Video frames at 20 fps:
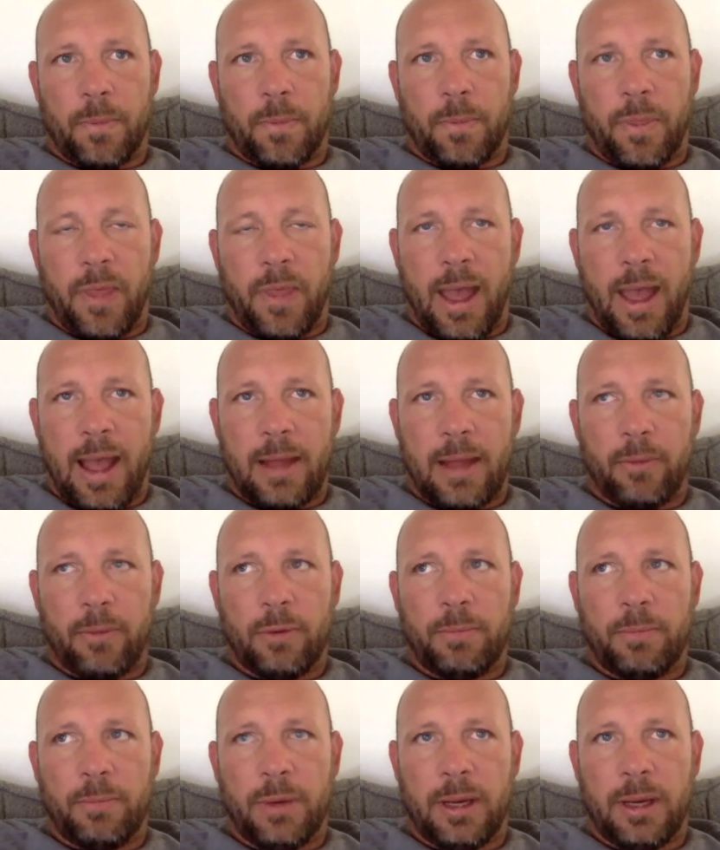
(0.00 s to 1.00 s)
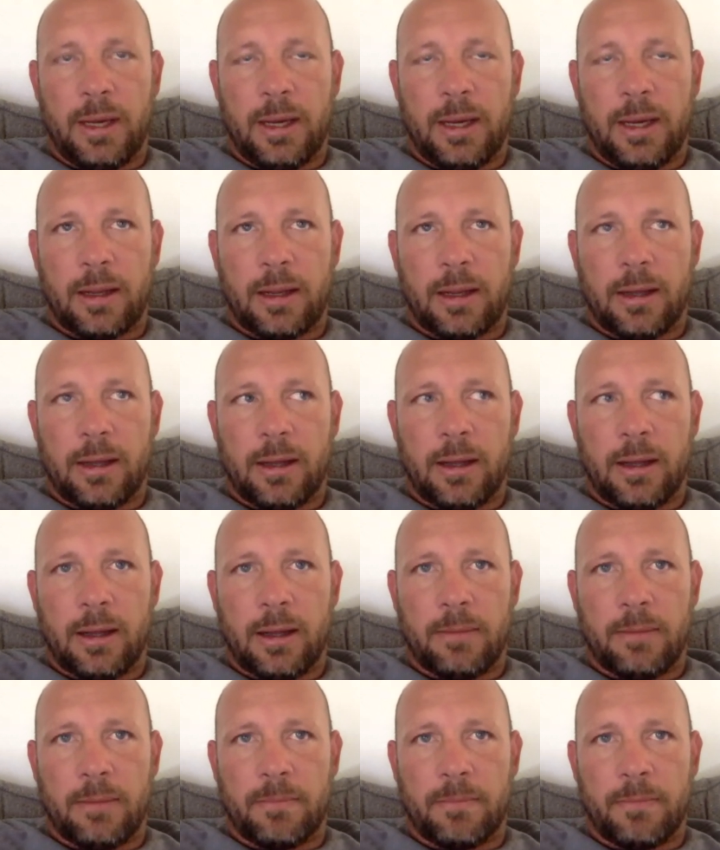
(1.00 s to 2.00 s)
that would be
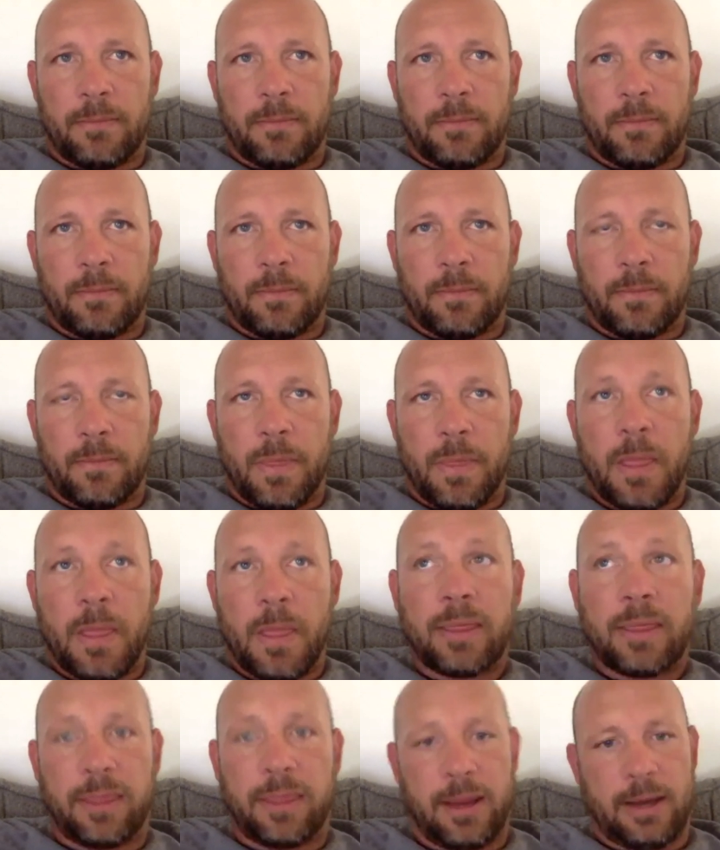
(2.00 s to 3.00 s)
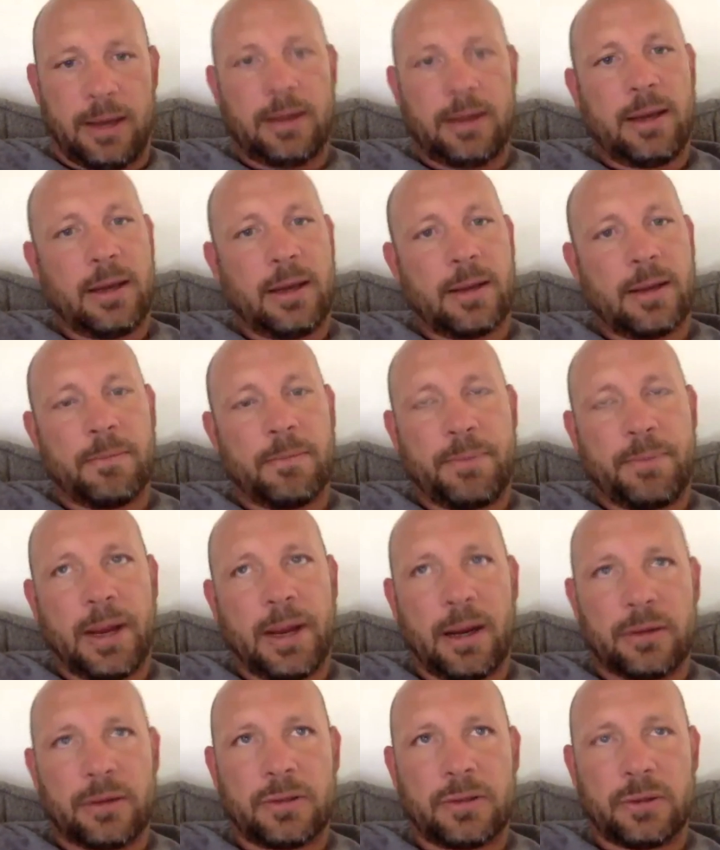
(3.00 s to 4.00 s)
nothing in
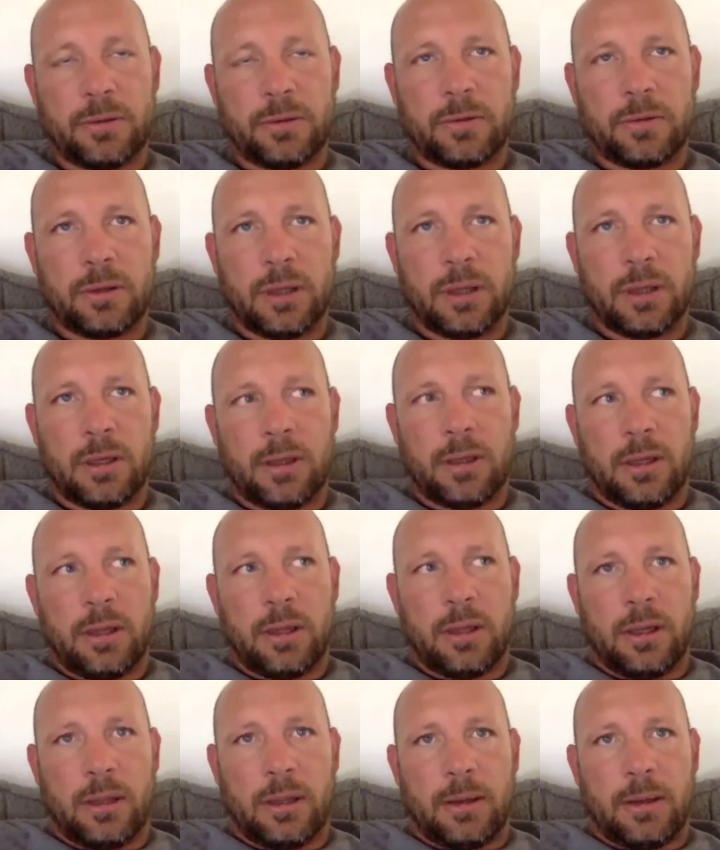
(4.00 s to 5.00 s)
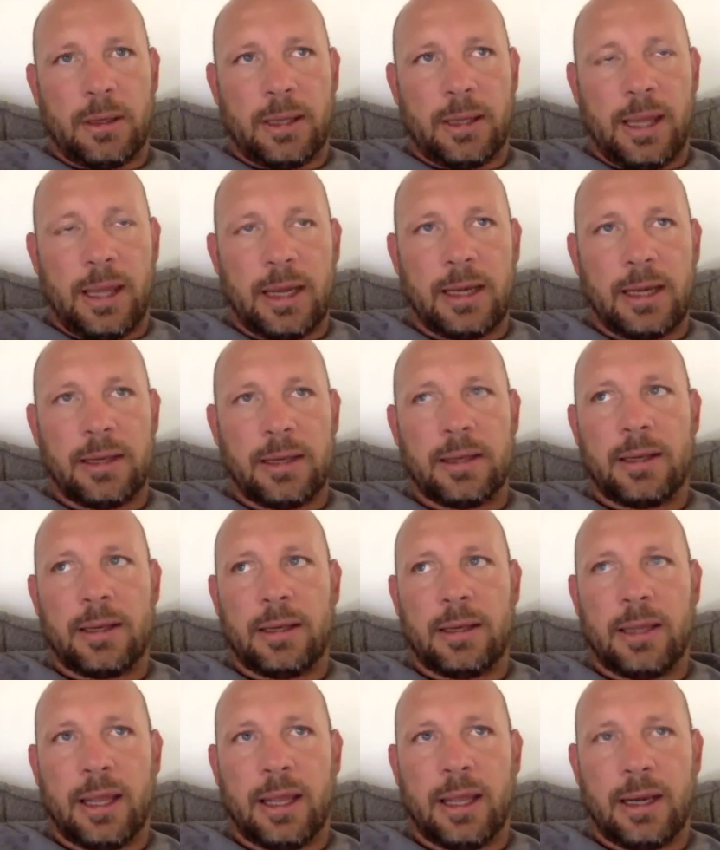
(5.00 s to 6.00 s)
compared to getting
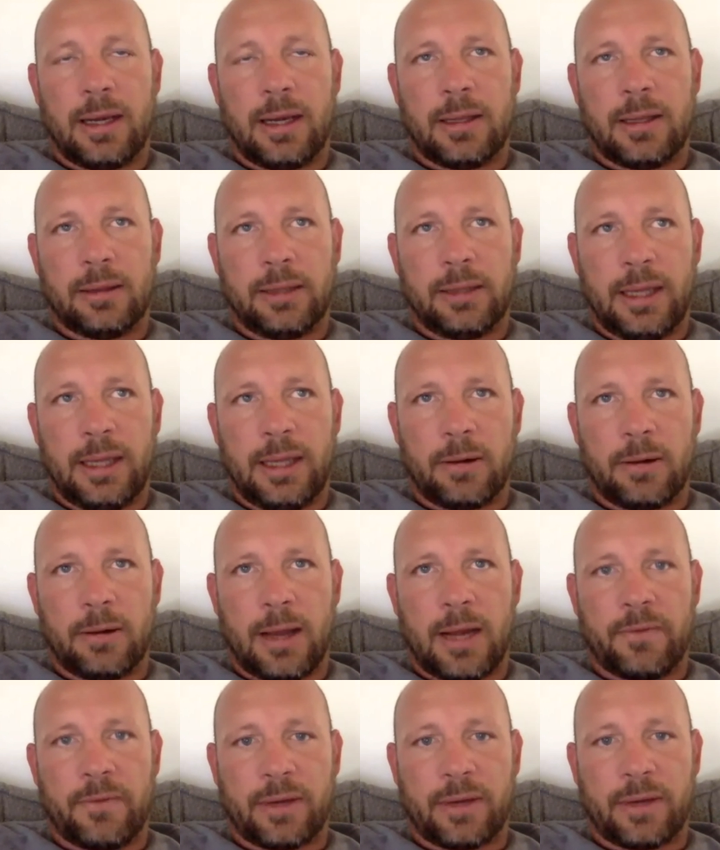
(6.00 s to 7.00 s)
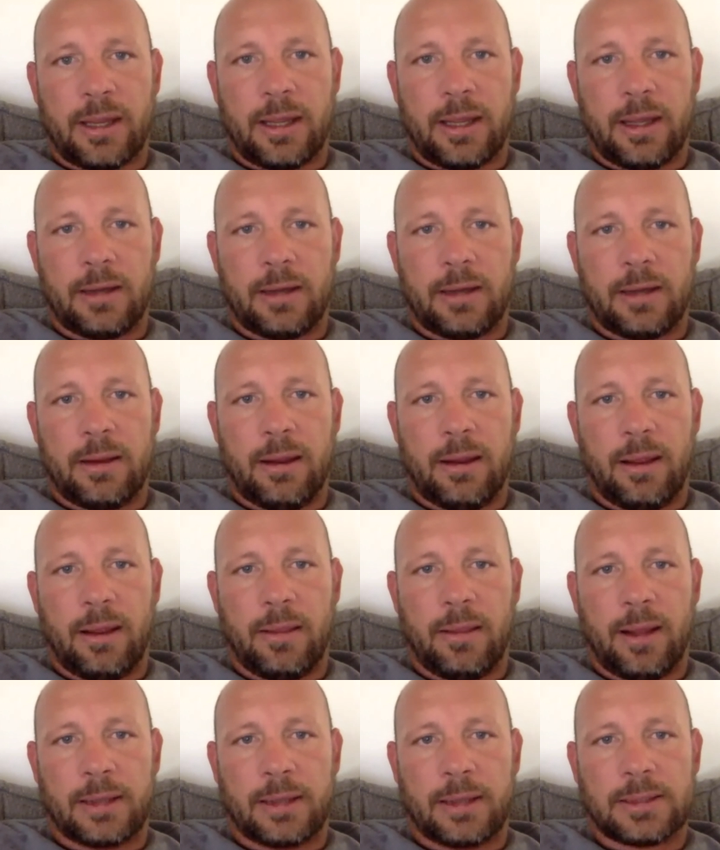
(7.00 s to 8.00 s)
the leader out of a kid,
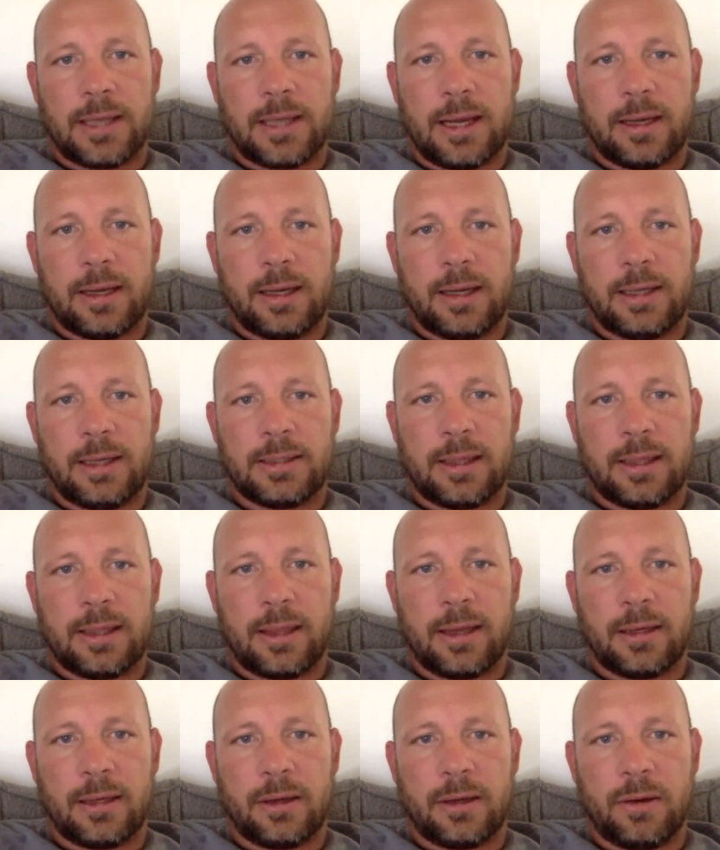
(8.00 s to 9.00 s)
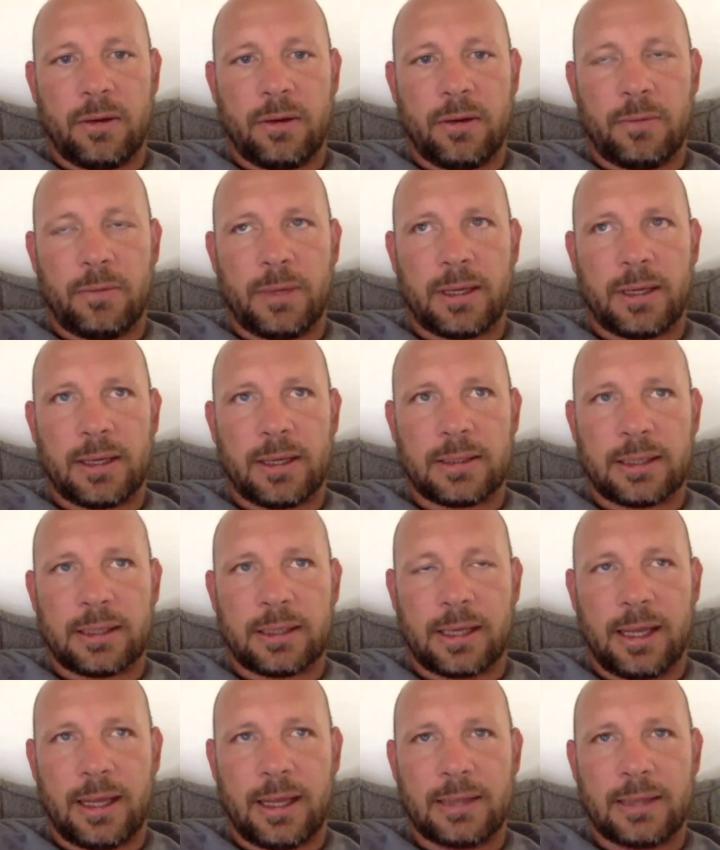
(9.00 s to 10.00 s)
and that's not an easy thing to do because a
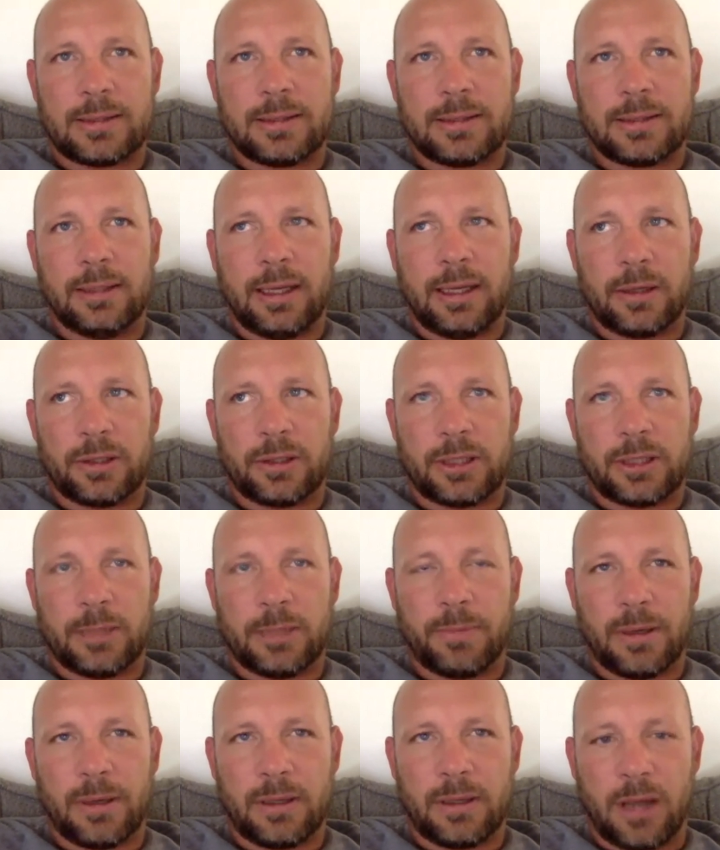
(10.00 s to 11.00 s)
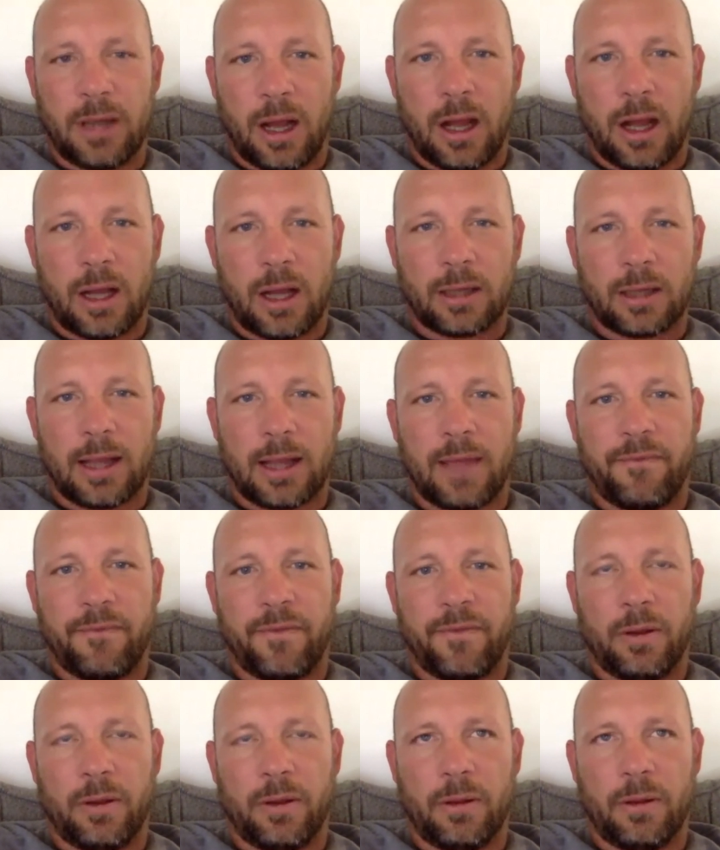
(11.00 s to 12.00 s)
kid's leadership and dog, I
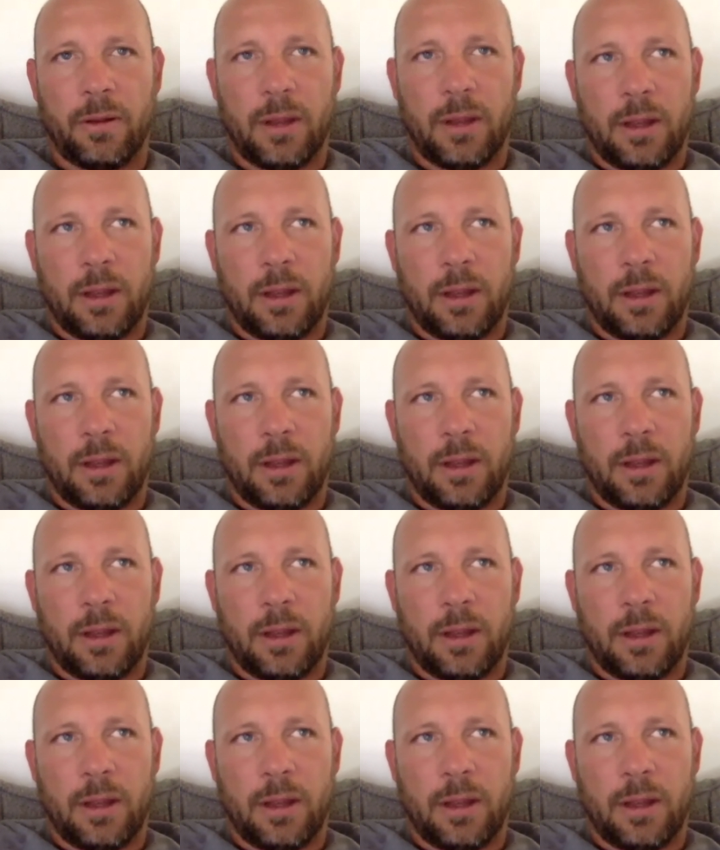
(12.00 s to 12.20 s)
feel,